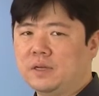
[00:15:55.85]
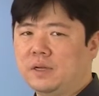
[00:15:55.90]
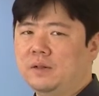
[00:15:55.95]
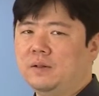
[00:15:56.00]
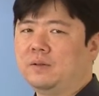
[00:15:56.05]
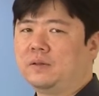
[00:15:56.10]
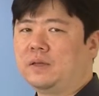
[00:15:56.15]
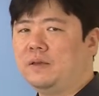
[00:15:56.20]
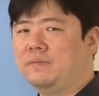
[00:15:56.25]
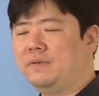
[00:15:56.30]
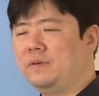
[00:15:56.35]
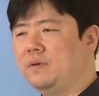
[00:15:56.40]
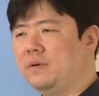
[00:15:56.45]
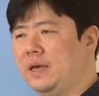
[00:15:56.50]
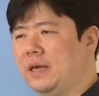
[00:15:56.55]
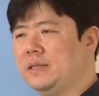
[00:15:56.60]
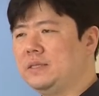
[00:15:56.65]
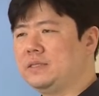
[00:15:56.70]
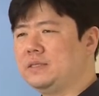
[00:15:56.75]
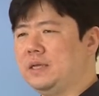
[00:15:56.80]
I'll give you
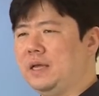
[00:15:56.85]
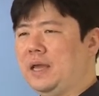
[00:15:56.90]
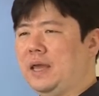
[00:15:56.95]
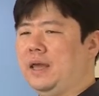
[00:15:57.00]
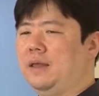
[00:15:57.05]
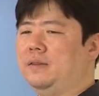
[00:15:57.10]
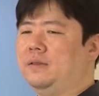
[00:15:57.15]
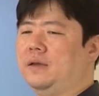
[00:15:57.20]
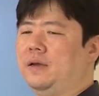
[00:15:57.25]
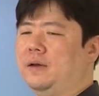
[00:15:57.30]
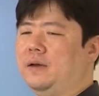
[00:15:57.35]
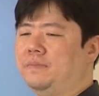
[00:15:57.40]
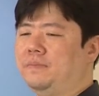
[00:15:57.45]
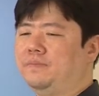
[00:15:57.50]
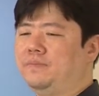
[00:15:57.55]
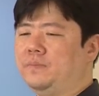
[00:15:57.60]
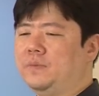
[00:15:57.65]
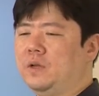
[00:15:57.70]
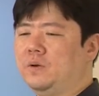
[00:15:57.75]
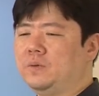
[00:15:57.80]
hints and
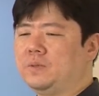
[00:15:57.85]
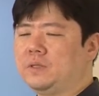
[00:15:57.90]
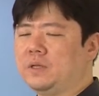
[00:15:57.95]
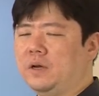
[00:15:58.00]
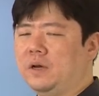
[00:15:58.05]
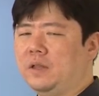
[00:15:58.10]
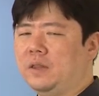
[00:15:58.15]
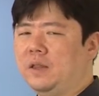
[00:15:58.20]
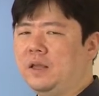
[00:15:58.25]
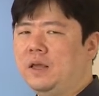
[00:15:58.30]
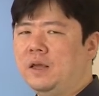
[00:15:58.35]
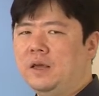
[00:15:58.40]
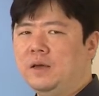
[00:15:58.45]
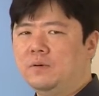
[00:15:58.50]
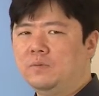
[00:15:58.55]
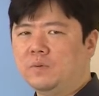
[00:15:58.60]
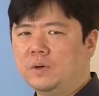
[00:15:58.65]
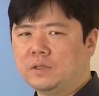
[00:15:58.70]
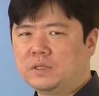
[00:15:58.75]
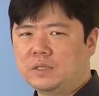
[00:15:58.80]
notes on
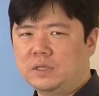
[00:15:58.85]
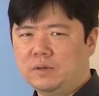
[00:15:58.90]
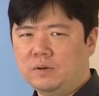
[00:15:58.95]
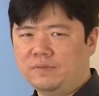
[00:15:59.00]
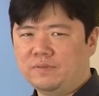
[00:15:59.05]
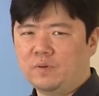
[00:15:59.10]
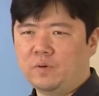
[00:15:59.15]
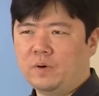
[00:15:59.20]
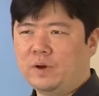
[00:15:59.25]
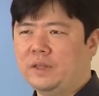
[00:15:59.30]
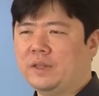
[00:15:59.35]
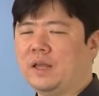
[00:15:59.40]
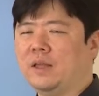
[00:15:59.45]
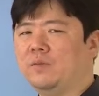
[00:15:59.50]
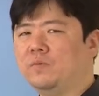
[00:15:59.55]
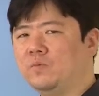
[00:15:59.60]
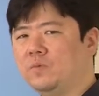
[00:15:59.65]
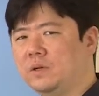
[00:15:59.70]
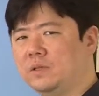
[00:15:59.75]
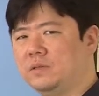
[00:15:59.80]
what to avoid
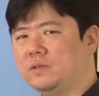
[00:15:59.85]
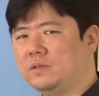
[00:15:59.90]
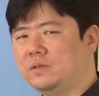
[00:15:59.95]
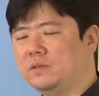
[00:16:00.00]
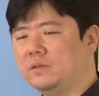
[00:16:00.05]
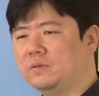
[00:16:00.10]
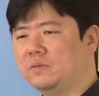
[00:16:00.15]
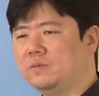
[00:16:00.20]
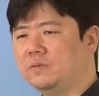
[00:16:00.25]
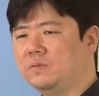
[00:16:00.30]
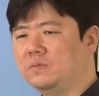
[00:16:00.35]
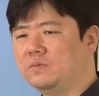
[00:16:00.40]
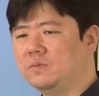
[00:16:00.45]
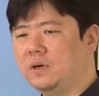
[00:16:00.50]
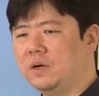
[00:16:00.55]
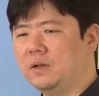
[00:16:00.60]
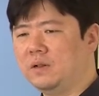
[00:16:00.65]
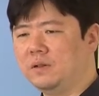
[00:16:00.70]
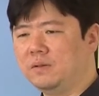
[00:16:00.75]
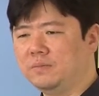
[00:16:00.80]
and what to,
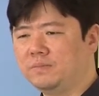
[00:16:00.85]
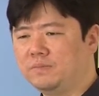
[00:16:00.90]
well,